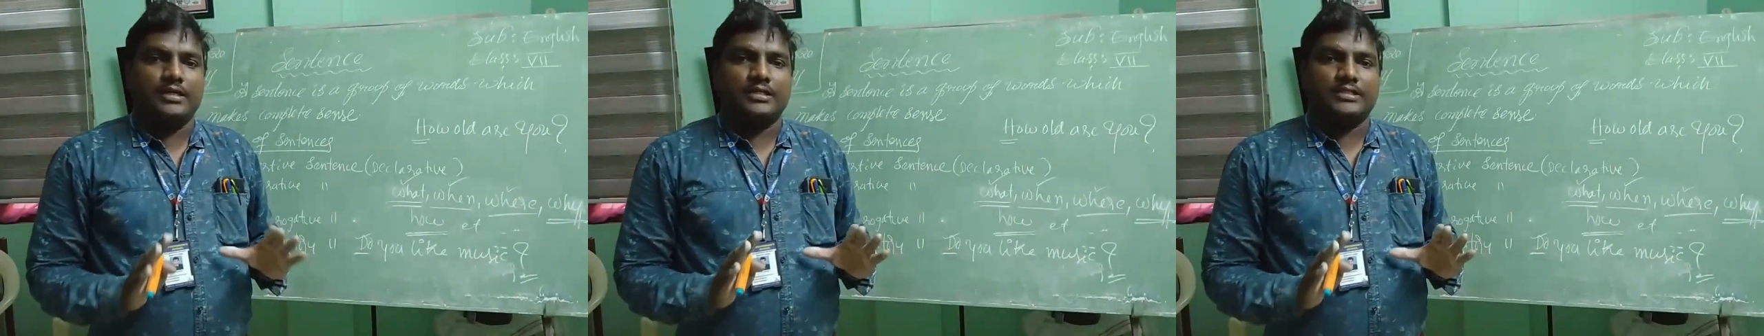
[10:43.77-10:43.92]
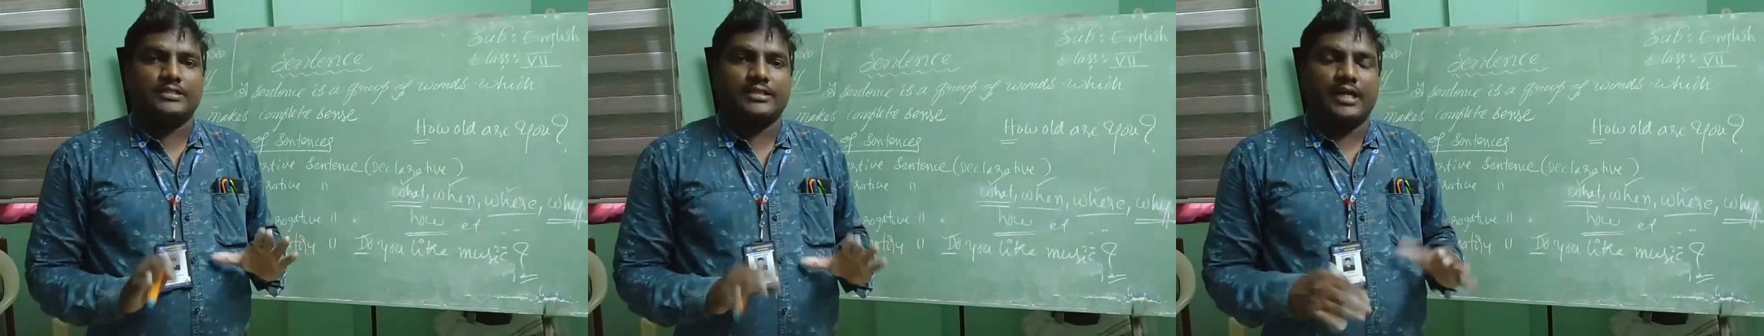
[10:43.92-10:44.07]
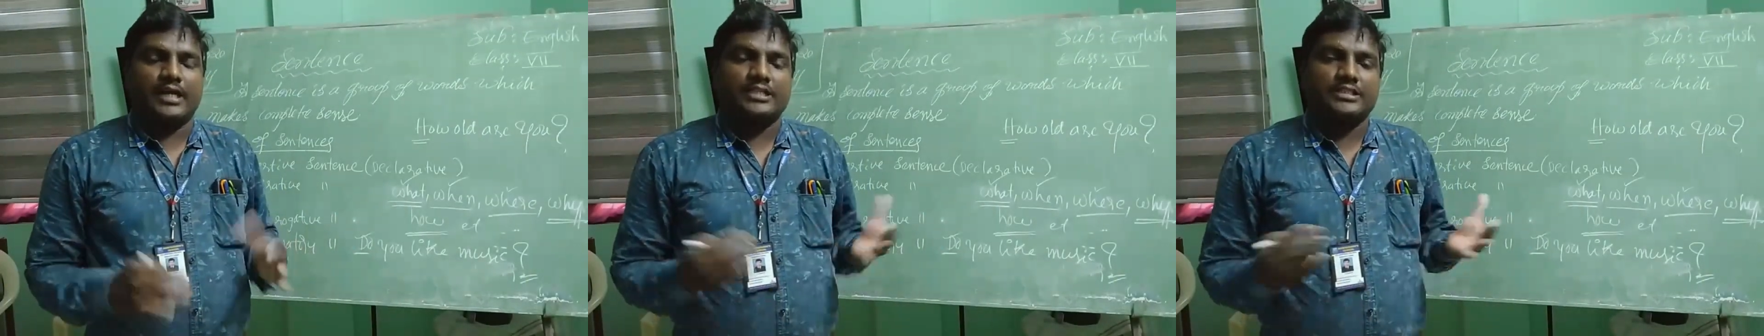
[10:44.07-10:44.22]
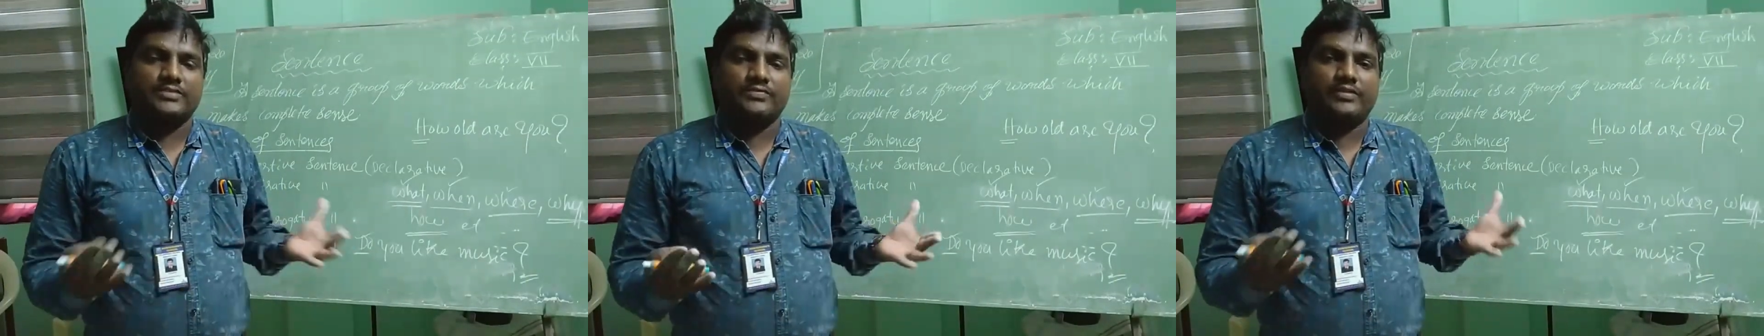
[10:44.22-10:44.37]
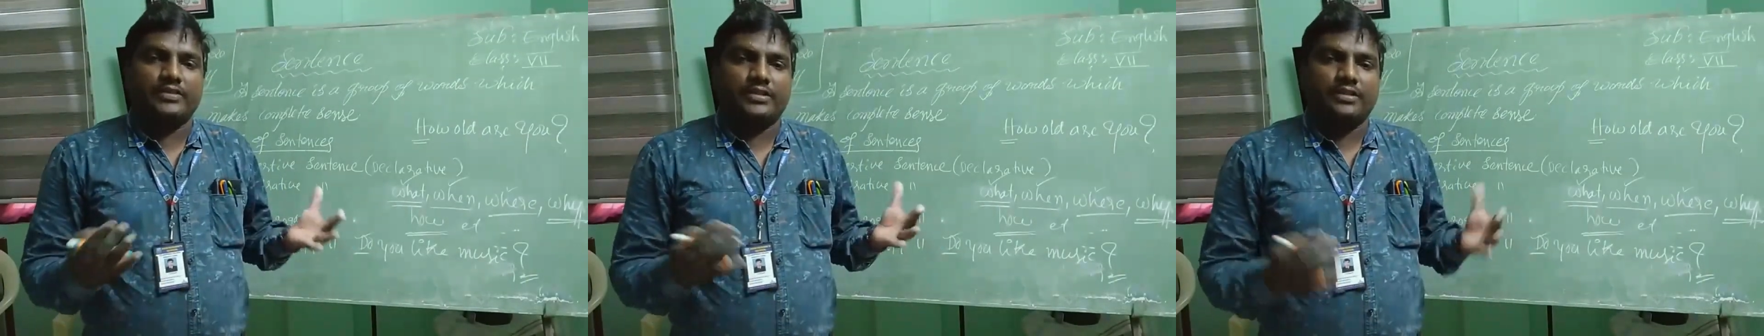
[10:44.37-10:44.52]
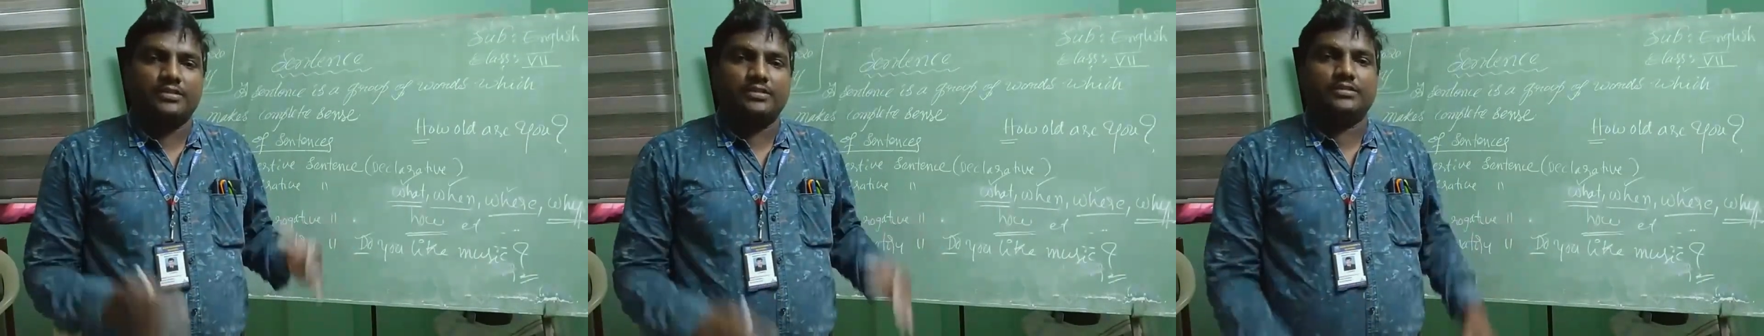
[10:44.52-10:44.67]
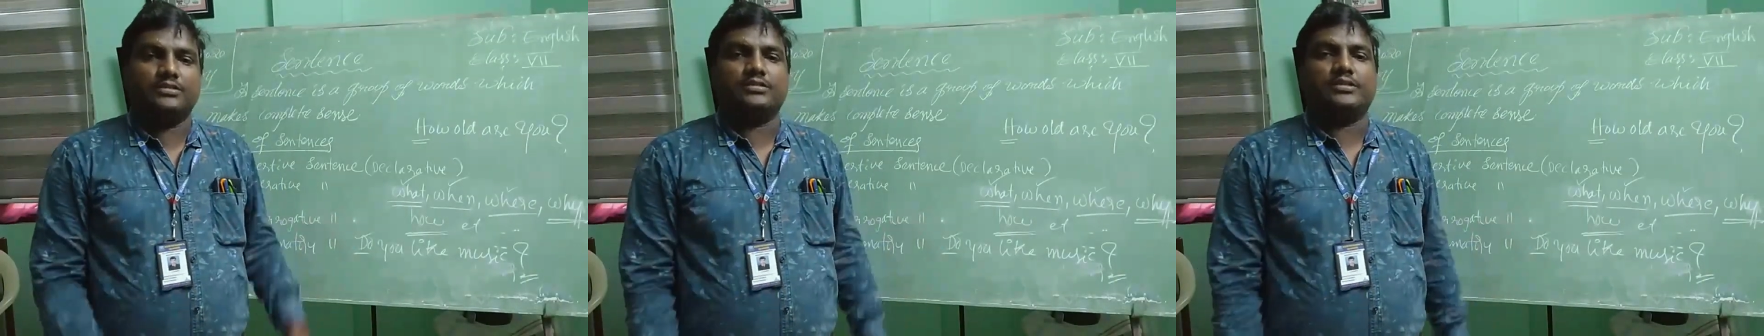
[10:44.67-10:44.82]
starts
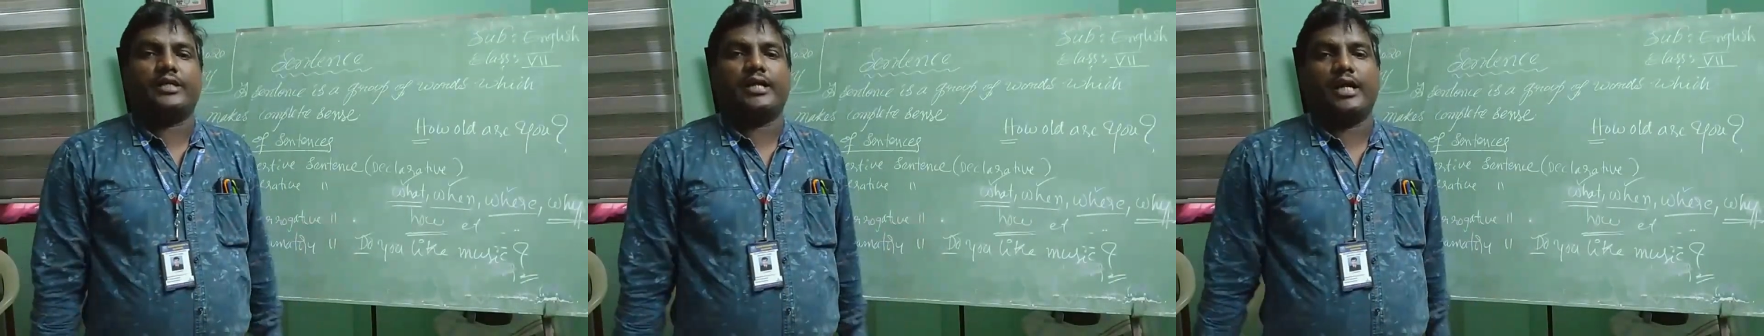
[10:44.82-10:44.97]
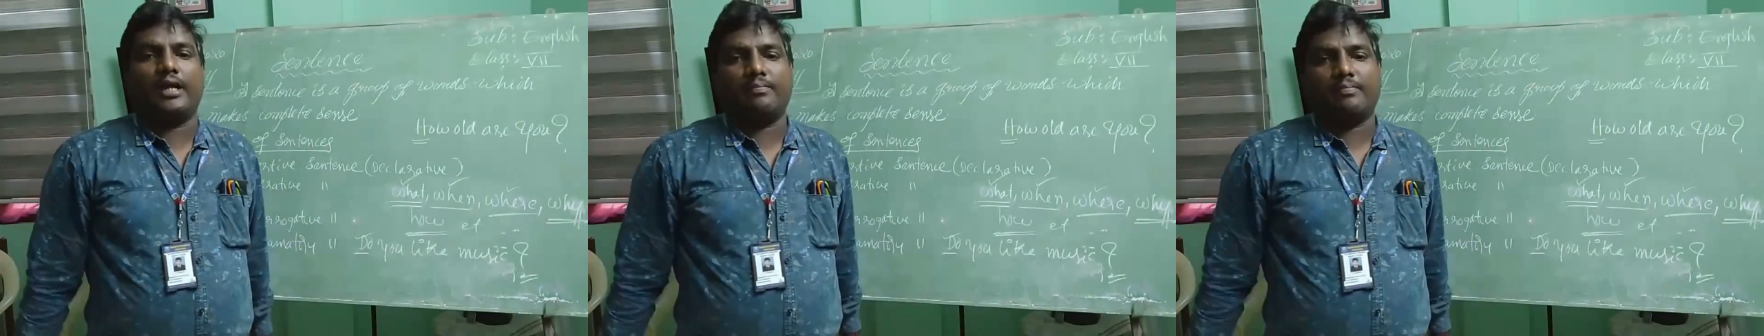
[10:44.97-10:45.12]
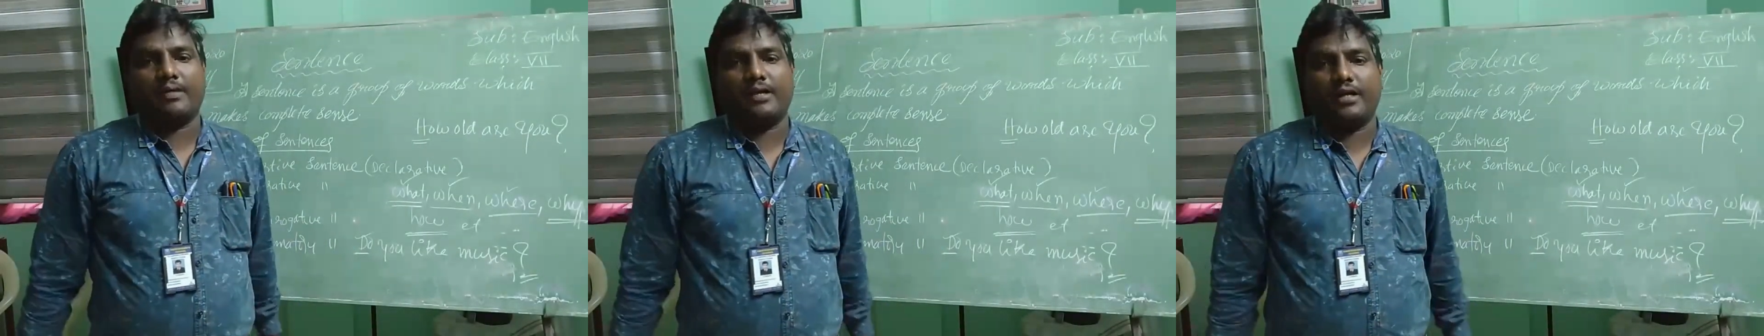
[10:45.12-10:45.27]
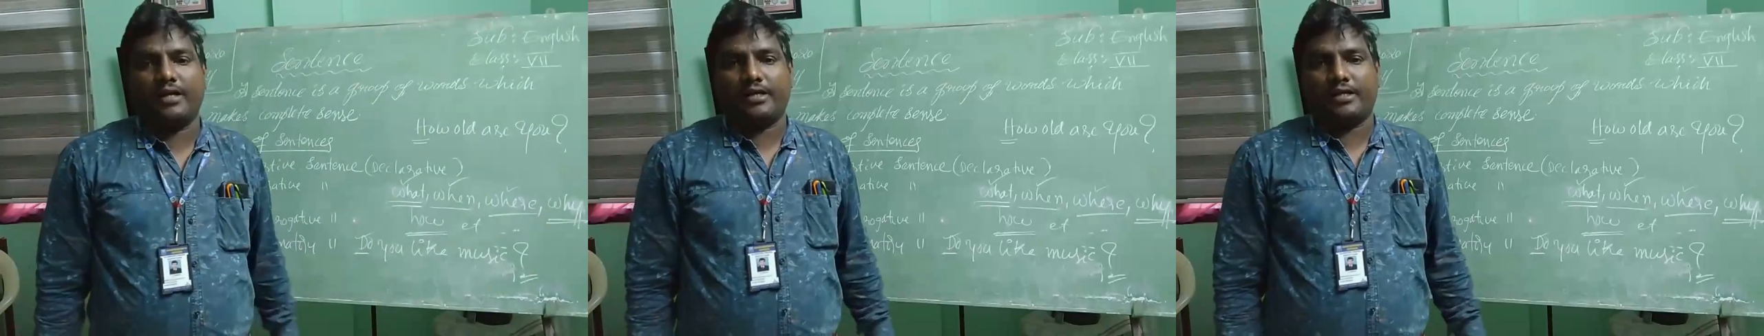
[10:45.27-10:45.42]
with capital